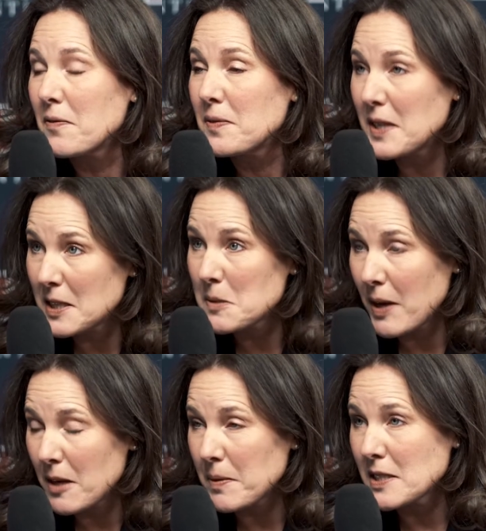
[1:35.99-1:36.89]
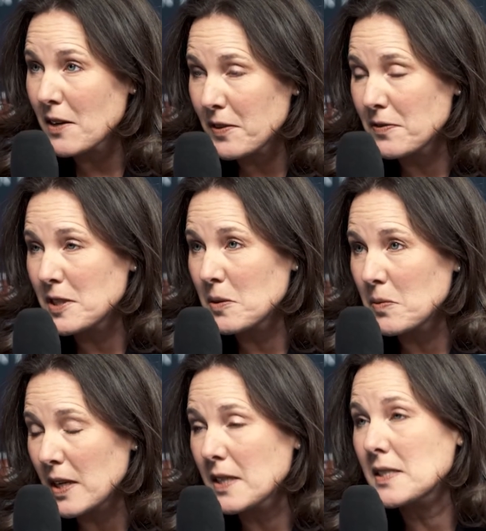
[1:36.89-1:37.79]
these babies at 15
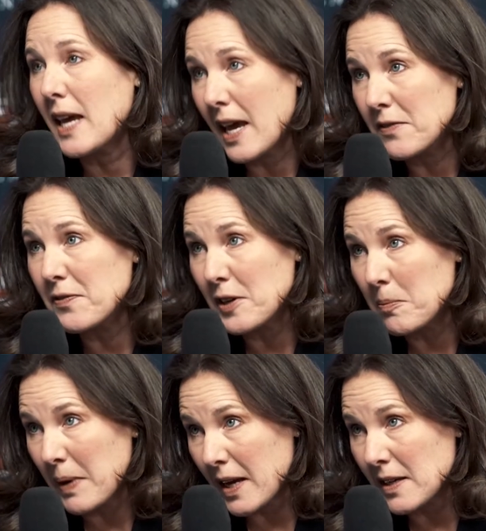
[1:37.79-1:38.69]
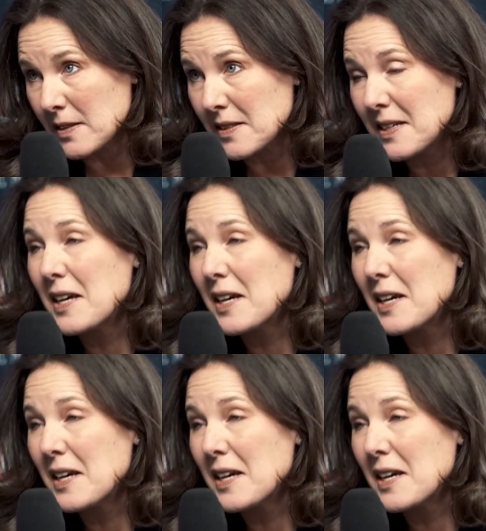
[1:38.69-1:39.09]
weeks can feel pain.